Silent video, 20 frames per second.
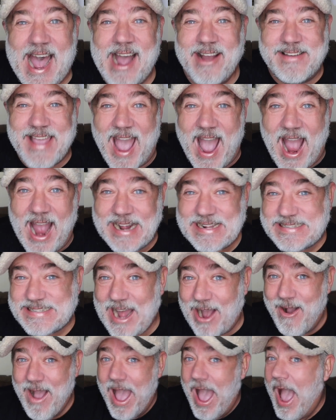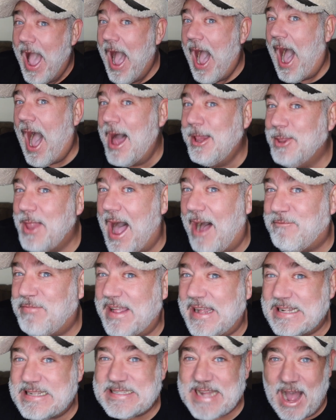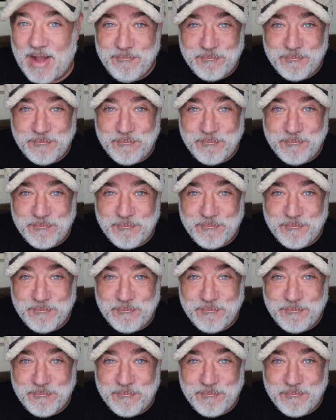Okay. So I love this uh,